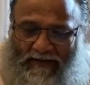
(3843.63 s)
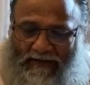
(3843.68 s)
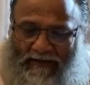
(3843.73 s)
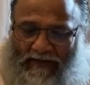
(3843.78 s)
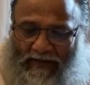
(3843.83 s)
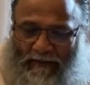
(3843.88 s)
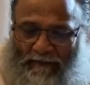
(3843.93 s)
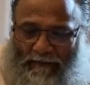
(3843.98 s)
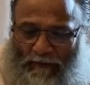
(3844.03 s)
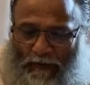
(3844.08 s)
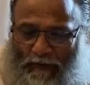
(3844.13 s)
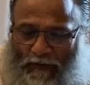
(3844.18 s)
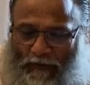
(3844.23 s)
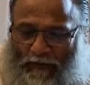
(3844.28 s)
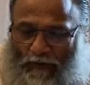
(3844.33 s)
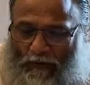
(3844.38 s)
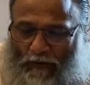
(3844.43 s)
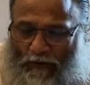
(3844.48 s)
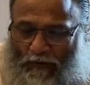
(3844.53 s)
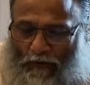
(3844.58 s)

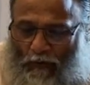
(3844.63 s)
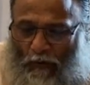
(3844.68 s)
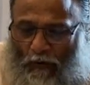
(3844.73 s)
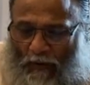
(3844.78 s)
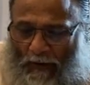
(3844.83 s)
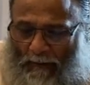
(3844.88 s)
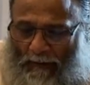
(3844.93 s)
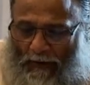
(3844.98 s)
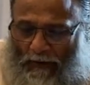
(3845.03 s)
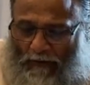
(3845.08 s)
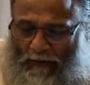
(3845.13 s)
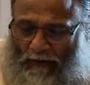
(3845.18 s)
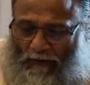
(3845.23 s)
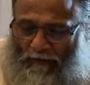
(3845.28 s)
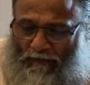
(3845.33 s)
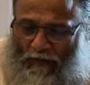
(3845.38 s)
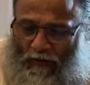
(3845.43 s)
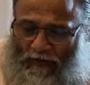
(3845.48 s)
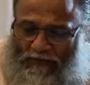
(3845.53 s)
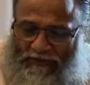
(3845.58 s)
Therefore, no amount
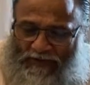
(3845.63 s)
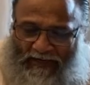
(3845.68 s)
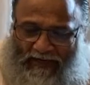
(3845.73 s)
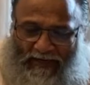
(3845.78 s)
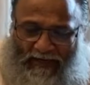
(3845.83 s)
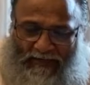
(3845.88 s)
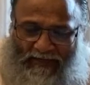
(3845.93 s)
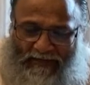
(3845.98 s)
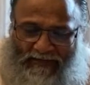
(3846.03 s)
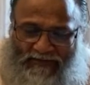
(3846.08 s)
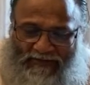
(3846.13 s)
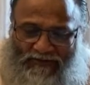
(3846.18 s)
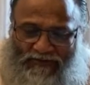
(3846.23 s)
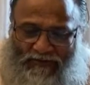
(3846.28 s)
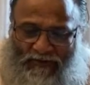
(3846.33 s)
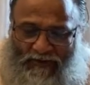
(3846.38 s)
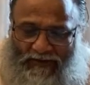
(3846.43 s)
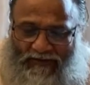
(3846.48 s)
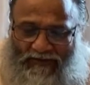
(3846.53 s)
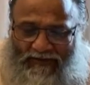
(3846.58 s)
of logic can
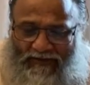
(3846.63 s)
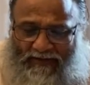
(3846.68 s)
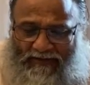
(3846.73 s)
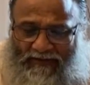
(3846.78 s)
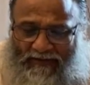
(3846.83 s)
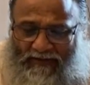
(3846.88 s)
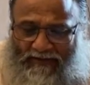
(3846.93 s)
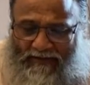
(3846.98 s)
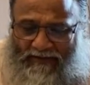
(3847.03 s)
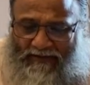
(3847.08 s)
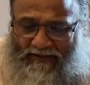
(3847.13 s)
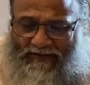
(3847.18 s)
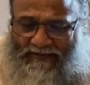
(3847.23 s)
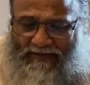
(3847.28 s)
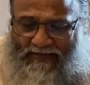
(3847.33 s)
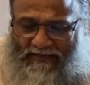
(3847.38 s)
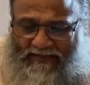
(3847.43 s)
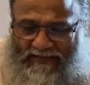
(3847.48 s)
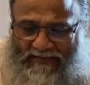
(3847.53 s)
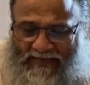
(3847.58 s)
destroy it.
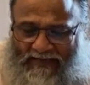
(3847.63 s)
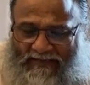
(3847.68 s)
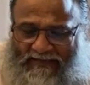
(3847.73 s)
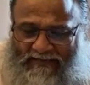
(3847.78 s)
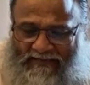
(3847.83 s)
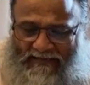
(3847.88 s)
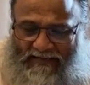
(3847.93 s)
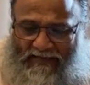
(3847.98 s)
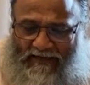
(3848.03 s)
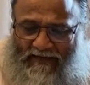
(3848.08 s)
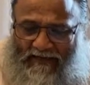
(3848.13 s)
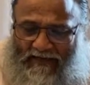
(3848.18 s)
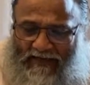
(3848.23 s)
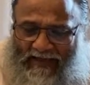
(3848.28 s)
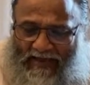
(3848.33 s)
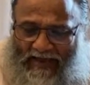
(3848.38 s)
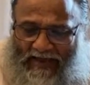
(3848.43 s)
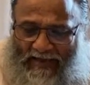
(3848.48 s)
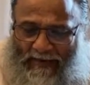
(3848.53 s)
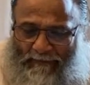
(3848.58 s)
Just as a
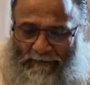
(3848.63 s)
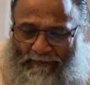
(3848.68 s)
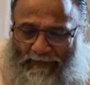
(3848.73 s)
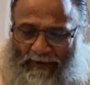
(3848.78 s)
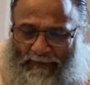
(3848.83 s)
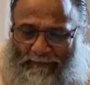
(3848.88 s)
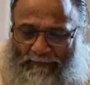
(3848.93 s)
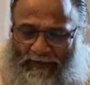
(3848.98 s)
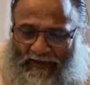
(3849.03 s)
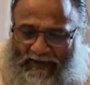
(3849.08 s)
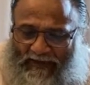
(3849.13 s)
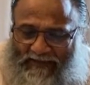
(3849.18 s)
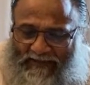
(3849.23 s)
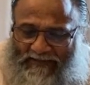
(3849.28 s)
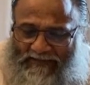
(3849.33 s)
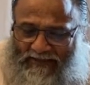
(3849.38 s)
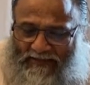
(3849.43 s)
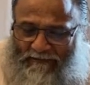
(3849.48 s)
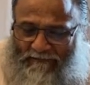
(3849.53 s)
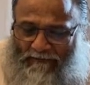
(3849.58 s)
lamp
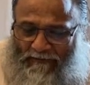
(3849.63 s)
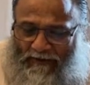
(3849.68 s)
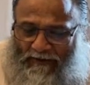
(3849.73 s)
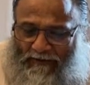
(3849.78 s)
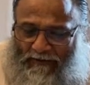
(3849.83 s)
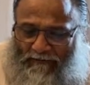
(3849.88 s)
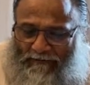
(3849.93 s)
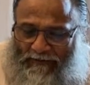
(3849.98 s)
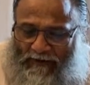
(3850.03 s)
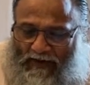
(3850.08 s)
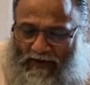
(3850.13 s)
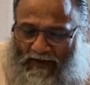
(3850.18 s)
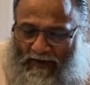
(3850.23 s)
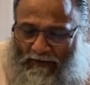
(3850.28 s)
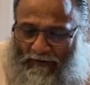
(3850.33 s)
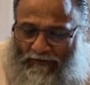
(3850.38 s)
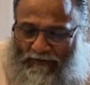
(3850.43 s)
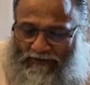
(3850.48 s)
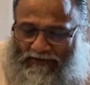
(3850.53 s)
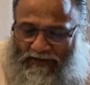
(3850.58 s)
placed in front of the
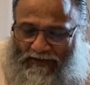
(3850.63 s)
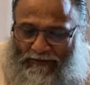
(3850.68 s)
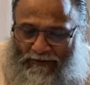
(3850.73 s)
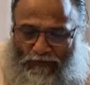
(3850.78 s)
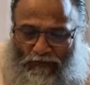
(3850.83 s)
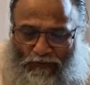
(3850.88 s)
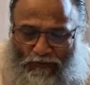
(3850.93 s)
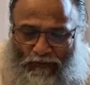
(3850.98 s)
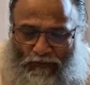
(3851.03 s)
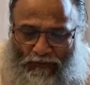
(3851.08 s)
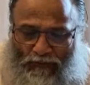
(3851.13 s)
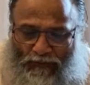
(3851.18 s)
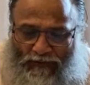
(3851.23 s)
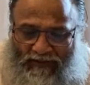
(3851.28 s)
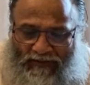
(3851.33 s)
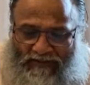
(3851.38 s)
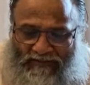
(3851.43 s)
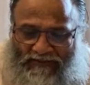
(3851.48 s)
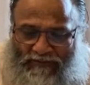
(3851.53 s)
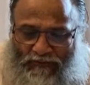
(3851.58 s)
house at noon
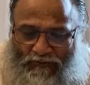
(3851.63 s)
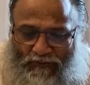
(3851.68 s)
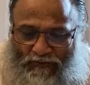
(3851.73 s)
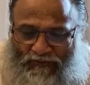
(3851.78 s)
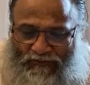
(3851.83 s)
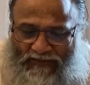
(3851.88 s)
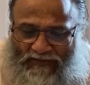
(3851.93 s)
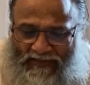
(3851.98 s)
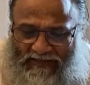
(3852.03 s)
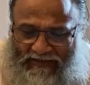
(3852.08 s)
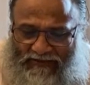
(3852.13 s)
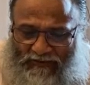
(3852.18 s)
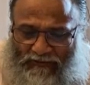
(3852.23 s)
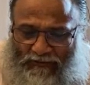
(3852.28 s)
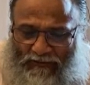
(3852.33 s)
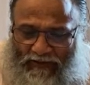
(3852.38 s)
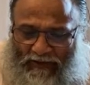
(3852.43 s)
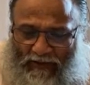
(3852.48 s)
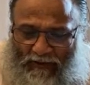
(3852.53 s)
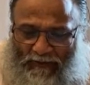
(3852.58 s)
is useless
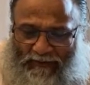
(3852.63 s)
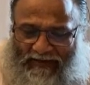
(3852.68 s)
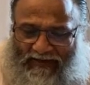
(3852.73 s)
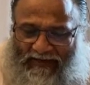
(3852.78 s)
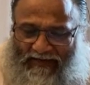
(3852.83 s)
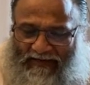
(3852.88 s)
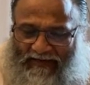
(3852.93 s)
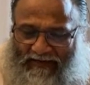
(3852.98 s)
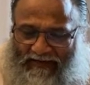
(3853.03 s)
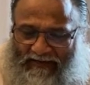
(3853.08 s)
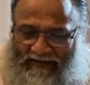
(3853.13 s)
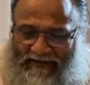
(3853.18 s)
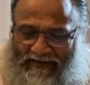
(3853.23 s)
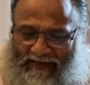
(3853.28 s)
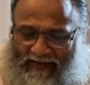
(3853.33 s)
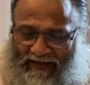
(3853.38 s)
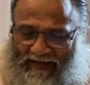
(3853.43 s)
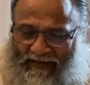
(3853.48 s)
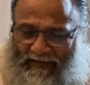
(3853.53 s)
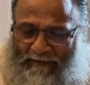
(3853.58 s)
to illuminate
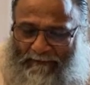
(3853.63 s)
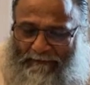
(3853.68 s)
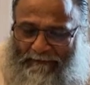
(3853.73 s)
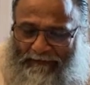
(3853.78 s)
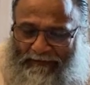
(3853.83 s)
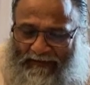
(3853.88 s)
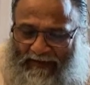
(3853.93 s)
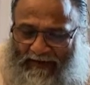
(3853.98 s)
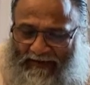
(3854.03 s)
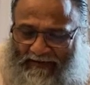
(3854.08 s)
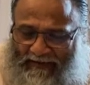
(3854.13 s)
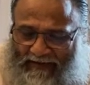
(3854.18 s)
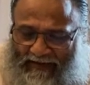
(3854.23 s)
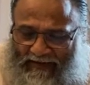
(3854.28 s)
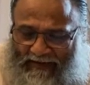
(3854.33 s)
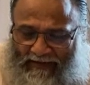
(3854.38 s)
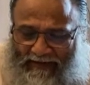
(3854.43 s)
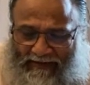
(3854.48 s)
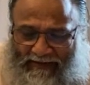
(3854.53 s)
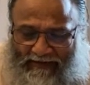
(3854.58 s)
anything, it
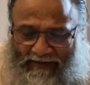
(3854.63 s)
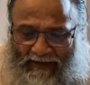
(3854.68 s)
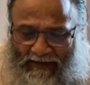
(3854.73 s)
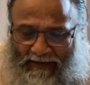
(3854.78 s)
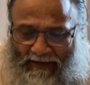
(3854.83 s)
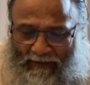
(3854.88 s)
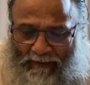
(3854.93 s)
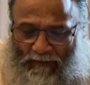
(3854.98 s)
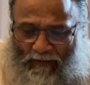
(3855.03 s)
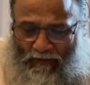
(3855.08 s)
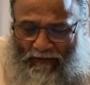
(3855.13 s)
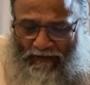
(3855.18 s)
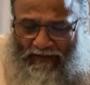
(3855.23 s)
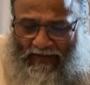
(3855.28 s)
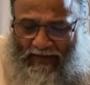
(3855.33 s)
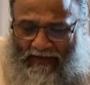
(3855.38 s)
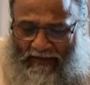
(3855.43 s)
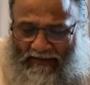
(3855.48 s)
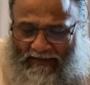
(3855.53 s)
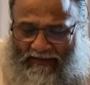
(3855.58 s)
can neither remove
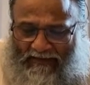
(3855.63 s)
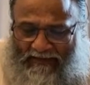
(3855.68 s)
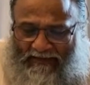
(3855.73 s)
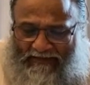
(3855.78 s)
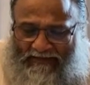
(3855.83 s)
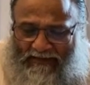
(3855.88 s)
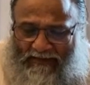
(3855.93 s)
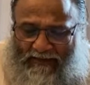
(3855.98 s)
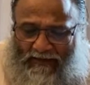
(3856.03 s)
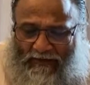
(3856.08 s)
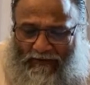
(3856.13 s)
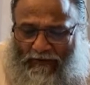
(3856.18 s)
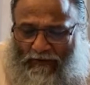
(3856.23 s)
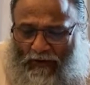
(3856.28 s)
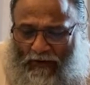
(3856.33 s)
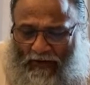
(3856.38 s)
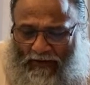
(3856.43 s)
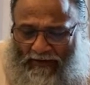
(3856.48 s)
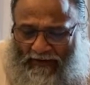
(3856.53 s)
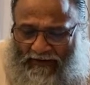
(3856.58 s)
darkness
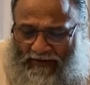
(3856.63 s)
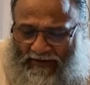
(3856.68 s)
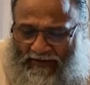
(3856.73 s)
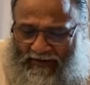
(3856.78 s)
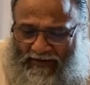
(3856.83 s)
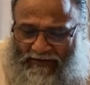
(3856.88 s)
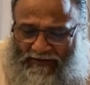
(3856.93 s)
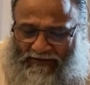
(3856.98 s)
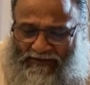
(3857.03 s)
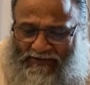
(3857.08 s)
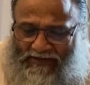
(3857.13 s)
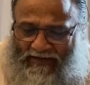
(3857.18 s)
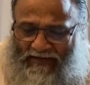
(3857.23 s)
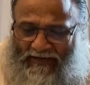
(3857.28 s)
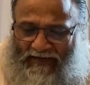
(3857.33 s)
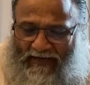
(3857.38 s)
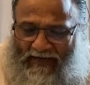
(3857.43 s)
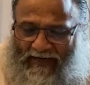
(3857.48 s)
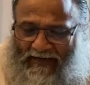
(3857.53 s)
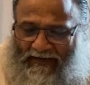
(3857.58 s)
nor it can shed
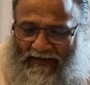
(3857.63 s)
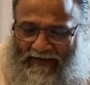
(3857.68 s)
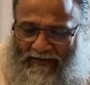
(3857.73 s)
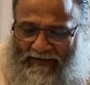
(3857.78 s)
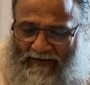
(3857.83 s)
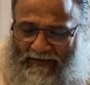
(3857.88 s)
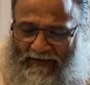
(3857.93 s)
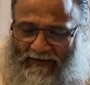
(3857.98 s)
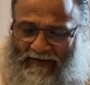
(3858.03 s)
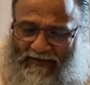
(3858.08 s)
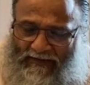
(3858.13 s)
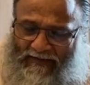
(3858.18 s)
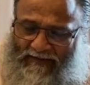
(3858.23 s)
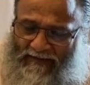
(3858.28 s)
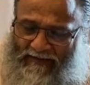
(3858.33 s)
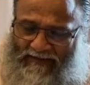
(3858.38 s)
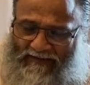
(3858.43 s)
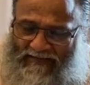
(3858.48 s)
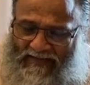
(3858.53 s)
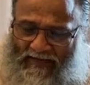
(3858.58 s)
light. In
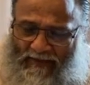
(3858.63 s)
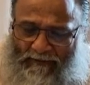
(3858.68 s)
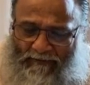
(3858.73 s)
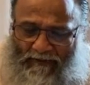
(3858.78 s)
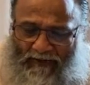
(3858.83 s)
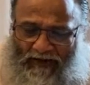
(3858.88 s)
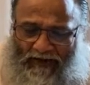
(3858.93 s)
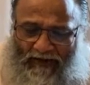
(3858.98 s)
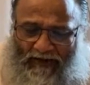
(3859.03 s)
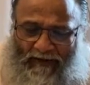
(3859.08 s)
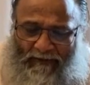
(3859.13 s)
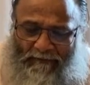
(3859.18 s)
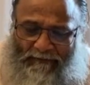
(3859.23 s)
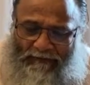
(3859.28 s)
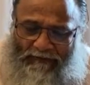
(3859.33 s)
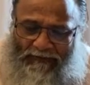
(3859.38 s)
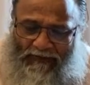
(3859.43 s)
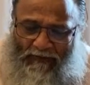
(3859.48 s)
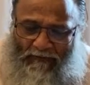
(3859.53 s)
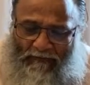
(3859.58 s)
the same way,
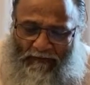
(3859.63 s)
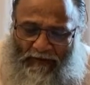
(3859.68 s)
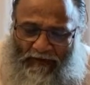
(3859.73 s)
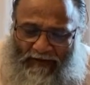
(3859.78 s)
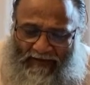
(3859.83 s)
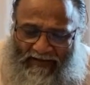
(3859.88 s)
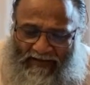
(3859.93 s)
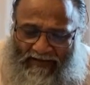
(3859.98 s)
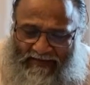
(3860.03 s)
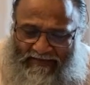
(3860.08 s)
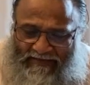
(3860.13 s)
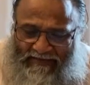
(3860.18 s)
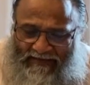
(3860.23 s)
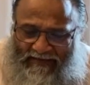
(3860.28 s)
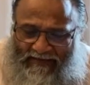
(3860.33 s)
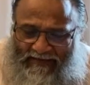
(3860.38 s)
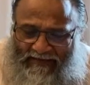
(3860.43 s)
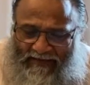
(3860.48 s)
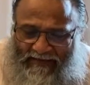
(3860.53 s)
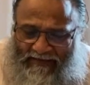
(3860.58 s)
the word has
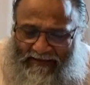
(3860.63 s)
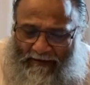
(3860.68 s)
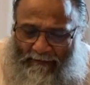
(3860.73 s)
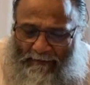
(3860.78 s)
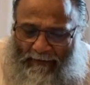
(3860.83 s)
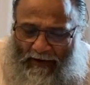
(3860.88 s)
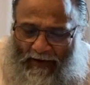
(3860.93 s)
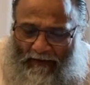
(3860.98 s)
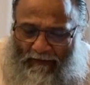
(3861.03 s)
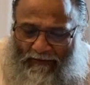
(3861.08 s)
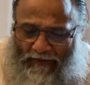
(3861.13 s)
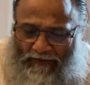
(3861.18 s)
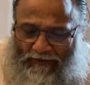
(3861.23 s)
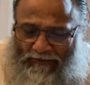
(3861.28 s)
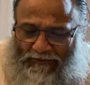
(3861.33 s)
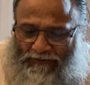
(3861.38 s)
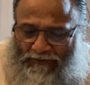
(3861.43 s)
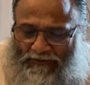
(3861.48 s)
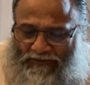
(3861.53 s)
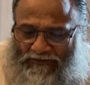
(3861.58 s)
neither the power
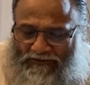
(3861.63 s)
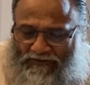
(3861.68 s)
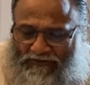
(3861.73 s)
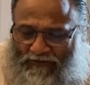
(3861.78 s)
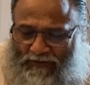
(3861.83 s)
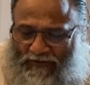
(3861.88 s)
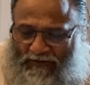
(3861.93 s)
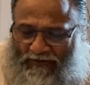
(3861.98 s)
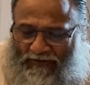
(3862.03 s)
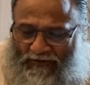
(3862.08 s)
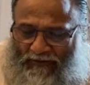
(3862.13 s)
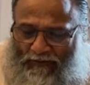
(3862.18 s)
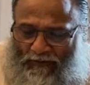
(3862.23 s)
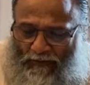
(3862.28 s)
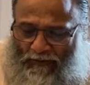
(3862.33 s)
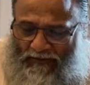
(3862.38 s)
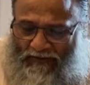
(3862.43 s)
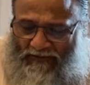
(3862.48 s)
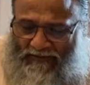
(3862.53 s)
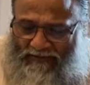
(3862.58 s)
to destroy
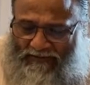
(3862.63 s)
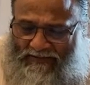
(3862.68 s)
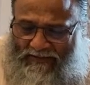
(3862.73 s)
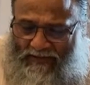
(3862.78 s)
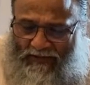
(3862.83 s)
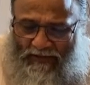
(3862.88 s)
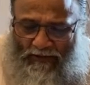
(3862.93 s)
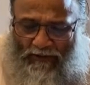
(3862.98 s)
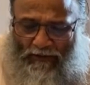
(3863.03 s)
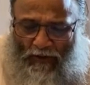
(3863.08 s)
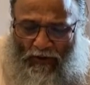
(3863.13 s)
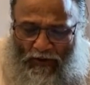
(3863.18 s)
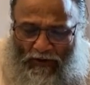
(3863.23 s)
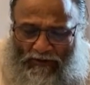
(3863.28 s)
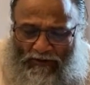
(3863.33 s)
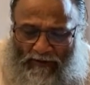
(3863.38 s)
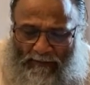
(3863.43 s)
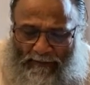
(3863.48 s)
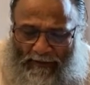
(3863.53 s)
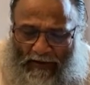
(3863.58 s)
ignorance
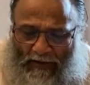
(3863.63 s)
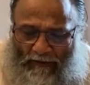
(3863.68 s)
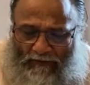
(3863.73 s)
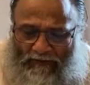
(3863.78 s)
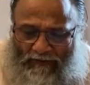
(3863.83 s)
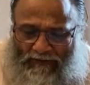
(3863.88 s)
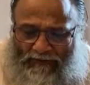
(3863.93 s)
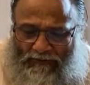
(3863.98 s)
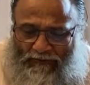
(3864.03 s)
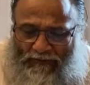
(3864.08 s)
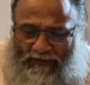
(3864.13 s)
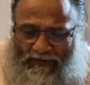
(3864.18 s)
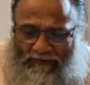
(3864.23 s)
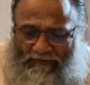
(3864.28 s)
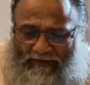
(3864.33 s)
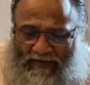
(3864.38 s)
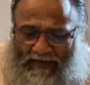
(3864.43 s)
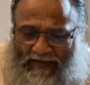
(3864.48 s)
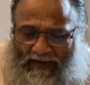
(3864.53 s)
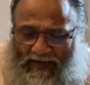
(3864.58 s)
nor the power to
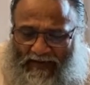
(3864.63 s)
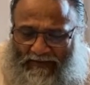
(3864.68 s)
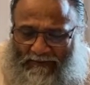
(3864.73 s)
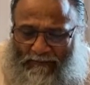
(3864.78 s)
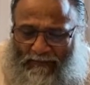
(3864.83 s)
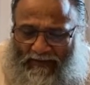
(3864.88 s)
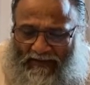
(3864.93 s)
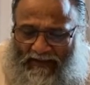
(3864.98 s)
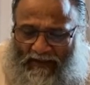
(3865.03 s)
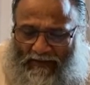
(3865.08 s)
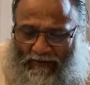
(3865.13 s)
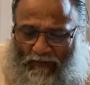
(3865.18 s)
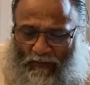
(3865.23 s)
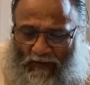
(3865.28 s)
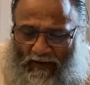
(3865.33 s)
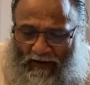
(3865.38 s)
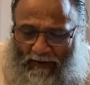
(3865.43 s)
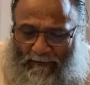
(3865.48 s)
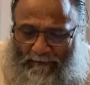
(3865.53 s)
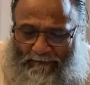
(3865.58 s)
reveal Atma
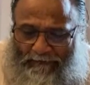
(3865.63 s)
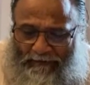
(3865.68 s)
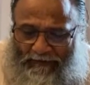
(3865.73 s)
Tattva,